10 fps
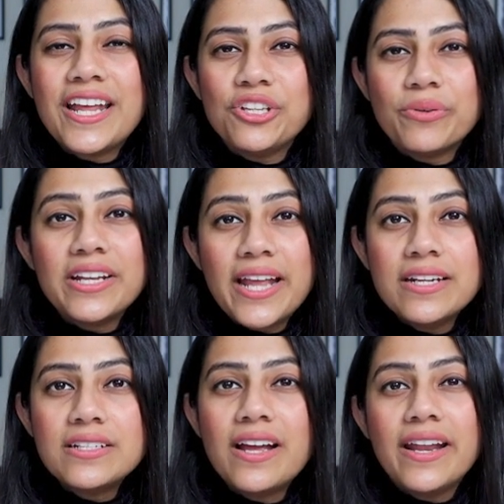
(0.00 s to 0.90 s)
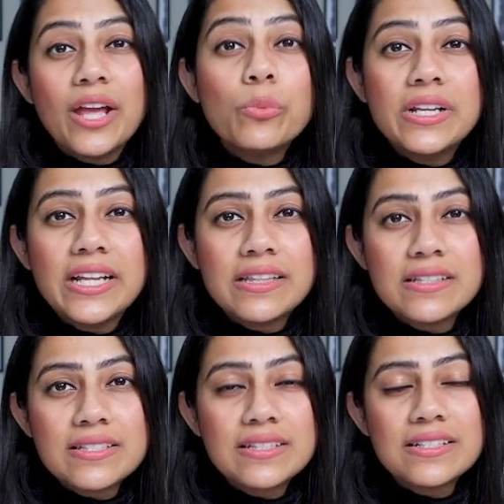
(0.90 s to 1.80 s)
and you hit enter, and I will link
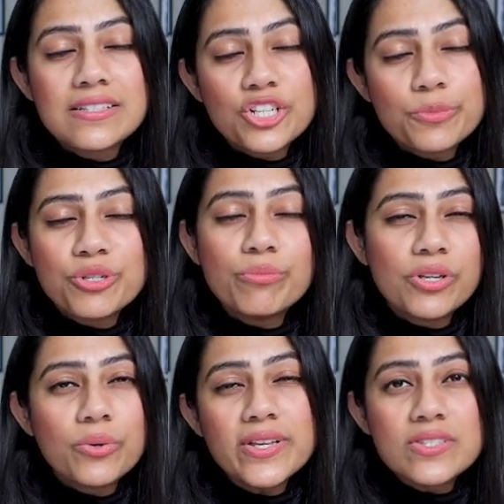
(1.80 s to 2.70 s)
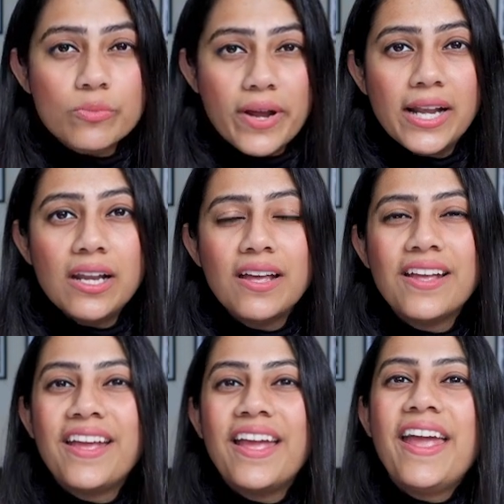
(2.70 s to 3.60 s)
this in the description below as well.
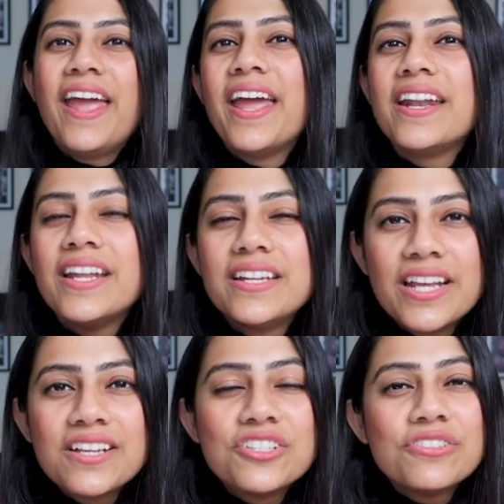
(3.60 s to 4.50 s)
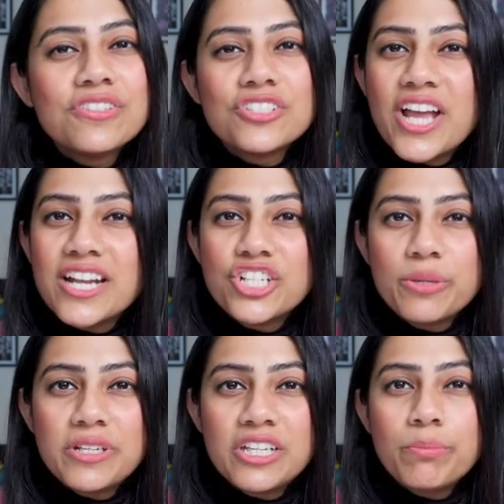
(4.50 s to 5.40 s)
And it takes you to the
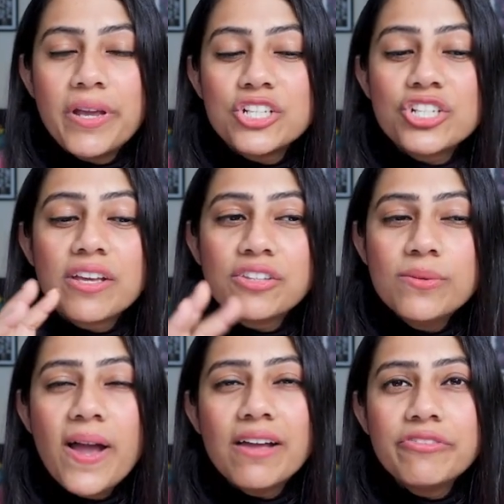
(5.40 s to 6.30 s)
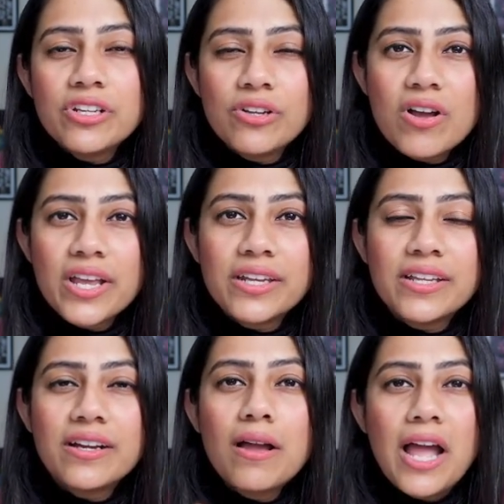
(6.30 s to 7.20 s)
ChatGPT page. Now you have to log in
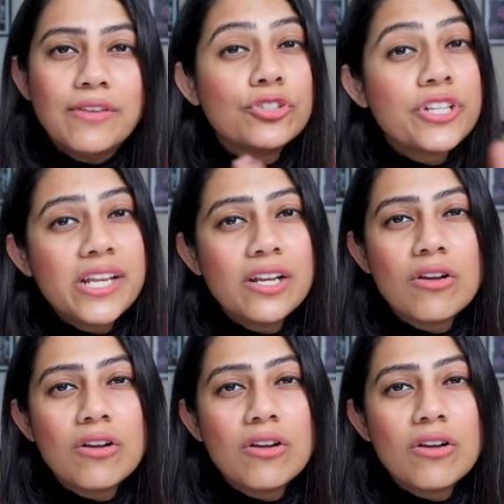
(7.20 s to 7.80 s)
here. I've already